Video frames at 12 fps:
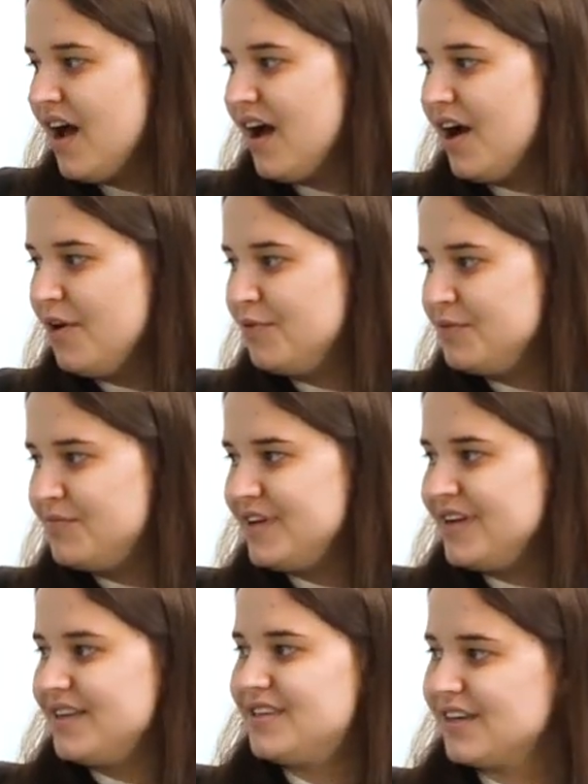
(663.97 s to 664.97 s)
uh, would
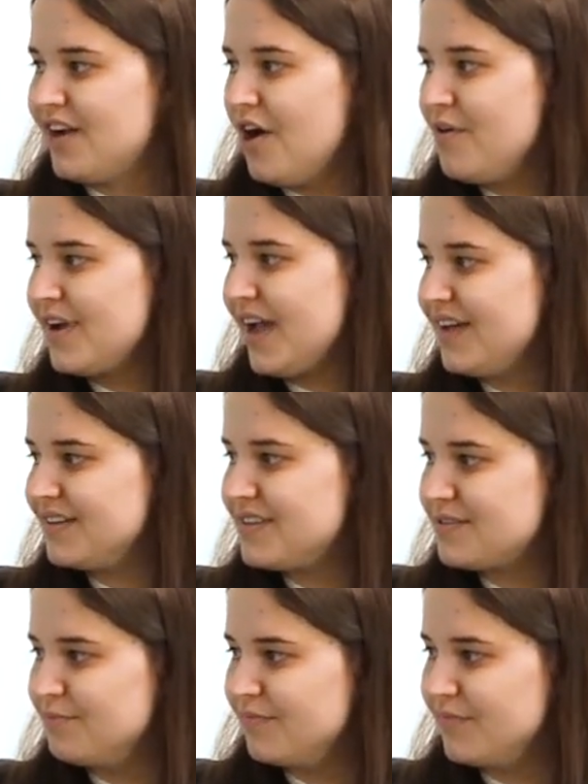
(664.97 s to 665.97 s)
be to go
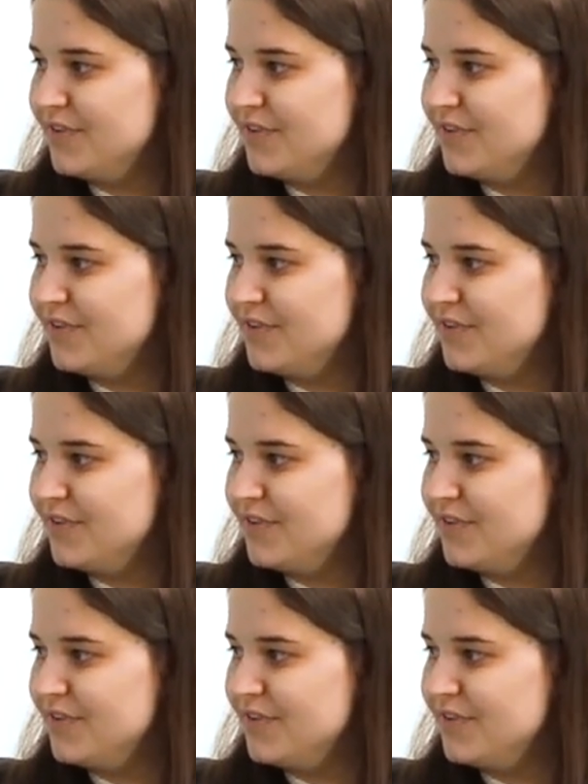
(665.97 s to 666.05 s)
against